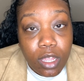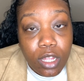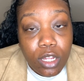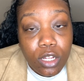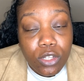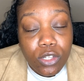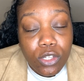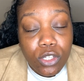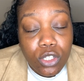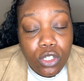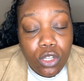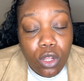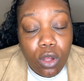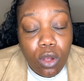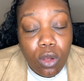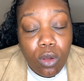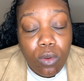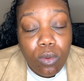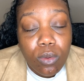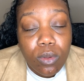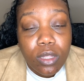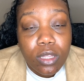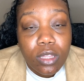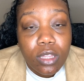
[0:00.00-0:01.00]

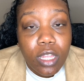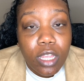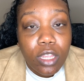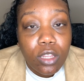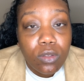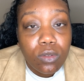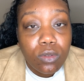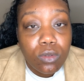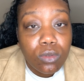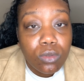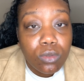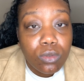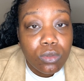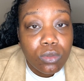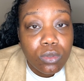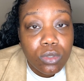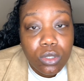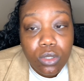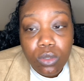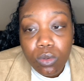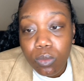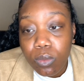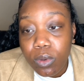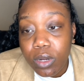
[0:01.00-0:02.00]
So they use
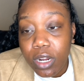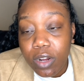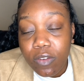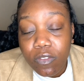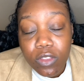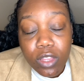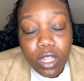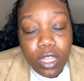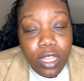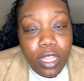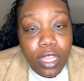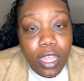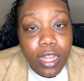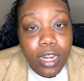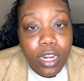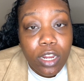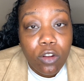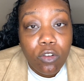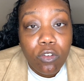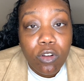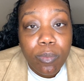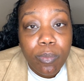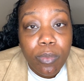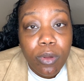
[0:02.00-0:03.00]
whatever they can and
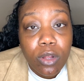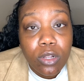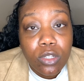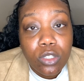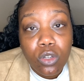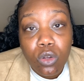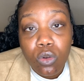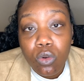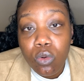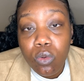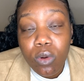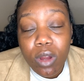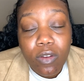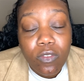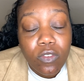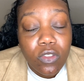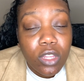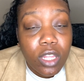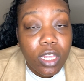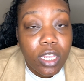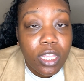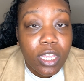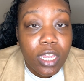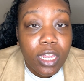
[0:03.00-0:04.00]
grip onto whoever they
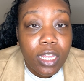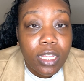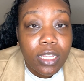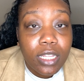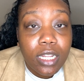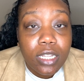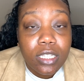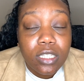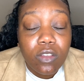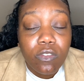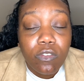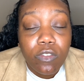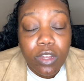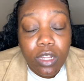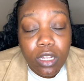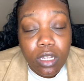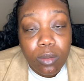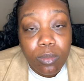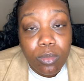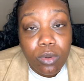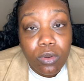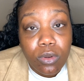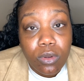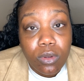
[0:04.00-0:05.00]
can that's
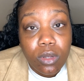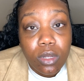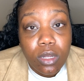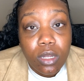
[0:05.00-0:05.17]
available.